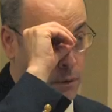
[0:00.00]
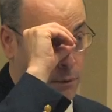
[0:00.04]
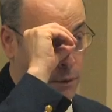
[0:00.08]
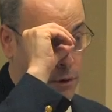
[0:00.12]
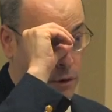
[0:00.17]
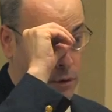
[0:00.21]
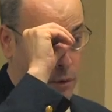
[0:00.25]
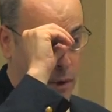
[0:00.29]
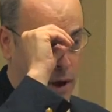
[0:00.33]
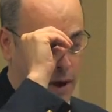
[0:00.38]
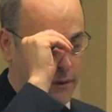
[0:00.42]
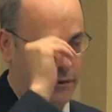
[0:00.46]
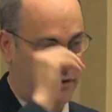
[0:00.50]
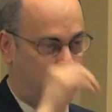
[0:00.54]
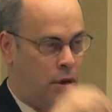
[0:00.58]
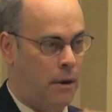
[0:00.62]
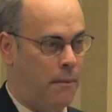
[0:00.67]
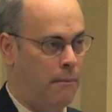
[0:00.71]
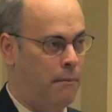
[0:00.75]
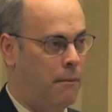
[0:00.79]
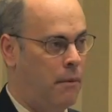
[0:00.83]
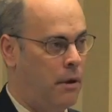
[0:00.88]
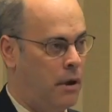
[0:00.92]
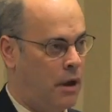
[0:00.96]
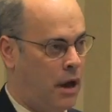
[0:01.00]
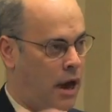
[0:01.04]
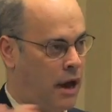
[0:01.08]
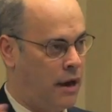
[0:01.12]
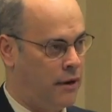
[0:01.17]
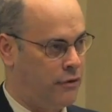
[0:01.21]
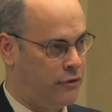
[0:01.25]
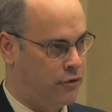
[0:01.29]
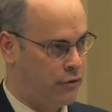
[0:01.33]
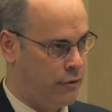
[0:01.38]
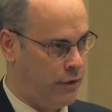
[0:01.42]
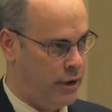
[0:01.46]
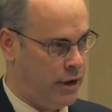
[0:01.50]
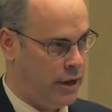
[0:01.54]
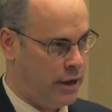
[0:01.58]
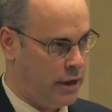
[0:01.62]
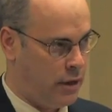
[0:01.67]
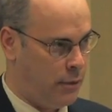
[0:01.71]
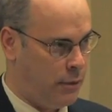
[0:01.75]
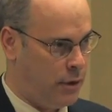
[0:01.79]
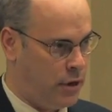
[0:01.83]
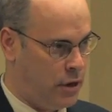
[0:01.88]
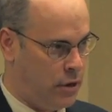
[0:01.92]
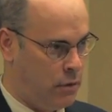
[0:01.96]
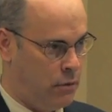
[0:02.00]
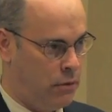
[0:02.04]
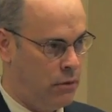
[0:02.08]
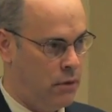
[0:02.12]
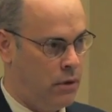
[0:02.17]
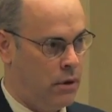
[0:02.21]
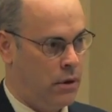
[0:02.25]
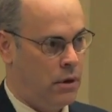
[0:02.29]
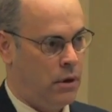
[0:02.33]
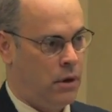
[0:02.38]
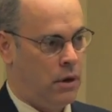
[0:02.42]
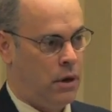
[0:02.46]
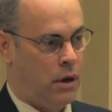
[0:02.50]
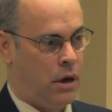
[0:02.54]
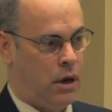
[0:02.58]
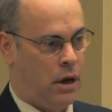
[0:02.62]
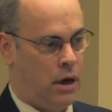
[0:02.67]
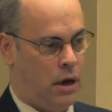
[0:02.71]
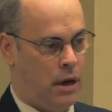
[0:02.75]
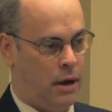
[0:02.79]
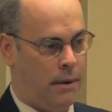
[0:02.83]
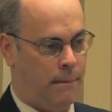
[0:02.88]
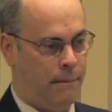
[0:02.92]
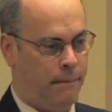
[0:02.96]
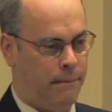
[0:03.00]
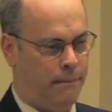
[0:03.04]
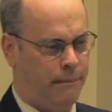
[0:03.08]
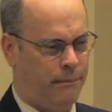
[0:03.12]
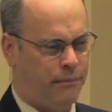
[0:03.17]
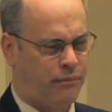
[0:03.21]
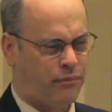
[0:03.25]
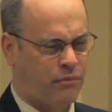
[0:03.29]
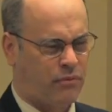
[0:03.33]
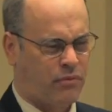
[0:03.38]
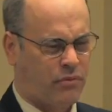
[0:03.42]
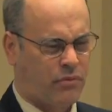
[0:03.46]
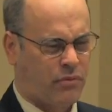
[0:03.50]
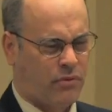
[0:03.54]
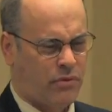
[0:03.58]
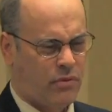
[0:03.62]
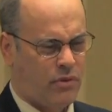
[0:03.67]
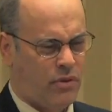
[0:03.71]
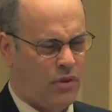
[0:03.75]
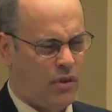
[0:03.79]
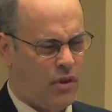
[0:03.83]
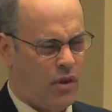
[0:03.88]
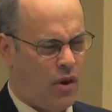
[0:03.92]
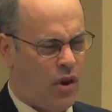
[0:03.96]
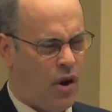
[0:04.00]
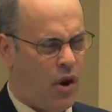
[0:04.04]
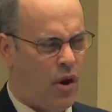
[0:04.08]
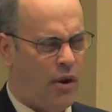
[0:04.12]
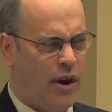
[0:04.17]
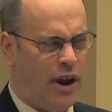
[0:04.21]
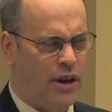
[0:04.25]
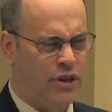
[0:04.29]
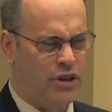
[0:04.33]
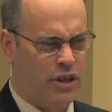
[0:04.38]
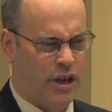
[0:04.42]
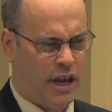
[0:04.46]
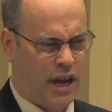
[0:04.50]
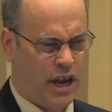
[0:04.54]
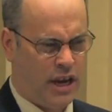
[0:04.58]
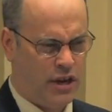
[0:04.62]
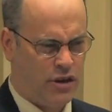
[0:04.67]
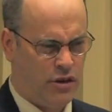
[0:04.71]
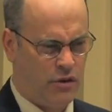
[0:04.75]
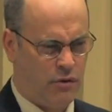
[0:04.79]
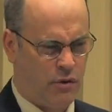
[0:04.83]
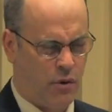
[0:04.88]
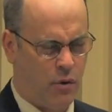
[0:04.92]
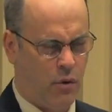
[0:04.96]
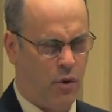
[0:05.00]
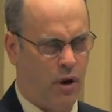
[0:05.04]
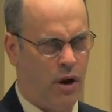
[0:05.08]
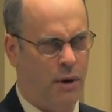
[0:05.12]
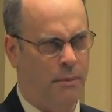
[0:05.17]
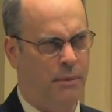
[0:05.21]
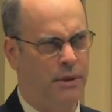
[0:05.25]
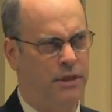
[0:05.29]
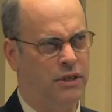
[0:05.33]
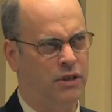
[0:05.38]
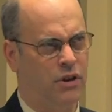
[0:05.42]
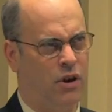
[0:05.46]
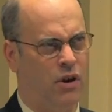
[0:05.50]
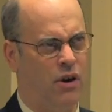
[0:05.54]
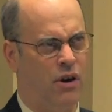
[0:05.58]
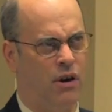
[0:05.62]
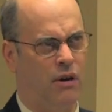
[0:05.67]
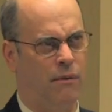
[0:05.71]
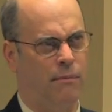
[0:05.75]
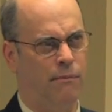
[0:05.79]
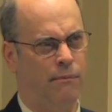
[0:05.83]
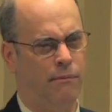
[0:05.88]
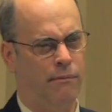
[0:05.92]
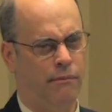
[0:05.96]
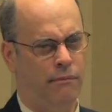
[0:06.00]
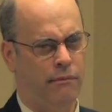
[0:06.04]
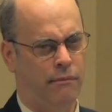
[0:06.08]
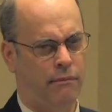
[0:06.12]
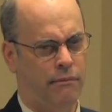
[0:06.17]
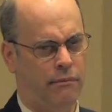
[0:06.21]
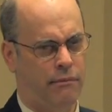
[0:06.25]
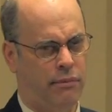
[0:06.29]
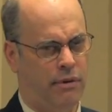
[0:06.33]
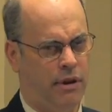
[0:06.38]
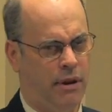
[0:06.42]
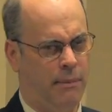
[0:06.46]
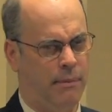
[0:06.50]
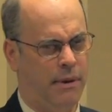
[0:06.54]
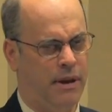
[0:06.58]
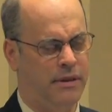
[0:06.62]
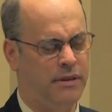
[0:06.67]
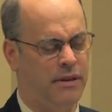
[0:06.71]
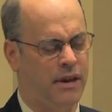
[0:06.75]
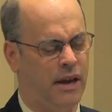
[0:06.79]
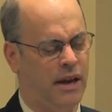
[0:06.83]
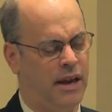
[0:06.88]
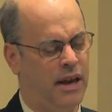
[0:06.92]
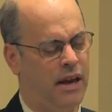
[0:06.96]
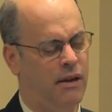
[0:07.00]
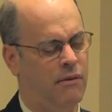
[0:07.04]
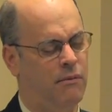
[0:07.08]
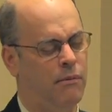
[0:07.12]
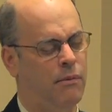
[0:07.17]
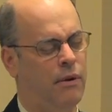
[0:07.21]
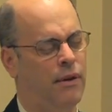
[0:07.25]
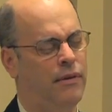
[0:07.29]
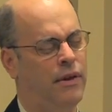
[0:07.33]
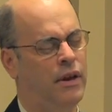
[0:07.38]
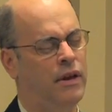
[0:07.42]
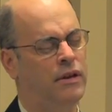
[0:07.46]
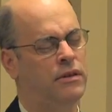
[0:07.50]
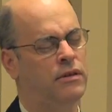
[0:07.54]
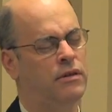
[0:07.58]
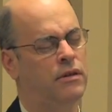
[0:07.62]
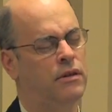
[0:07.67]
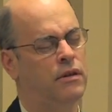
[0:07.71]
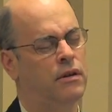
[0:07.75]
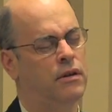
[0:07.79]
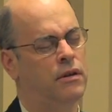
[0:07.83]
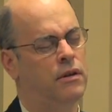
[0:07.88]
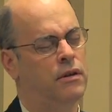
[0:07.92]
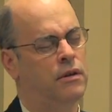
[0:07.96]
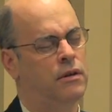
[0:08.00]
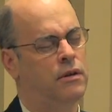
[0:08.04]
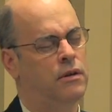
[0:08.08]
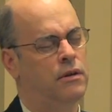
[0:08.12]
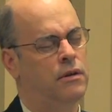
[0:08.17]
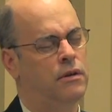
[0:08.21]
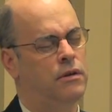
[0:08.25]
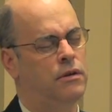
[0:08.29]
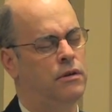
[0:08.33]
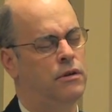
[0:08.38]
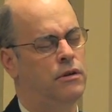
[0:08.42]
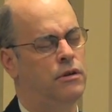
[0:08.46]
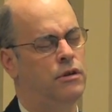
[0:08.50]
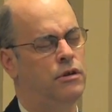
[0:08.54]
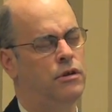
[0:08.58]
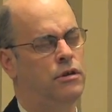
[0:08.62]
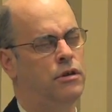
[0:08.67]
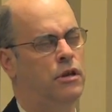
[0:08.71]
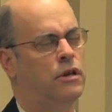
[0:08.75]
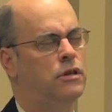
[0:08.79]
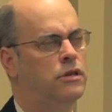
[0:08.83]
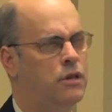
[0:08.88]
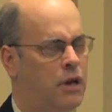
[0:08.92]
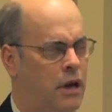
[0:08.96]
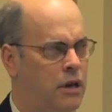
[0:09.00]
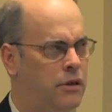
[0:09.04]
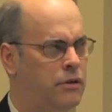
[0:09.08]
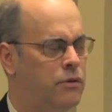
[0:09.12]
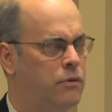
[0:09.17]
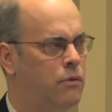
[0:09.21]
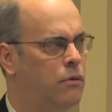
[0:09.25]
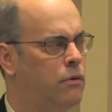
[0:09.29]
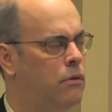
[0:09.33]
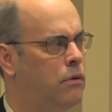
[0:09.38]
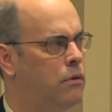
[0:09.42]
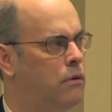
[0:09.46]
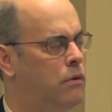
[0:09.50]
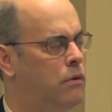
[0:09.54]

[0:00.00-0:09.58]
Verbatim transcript: We do have some kind of screening that we do. Um, our education requirements are pretty basic. I can't remember. I think it's just high school,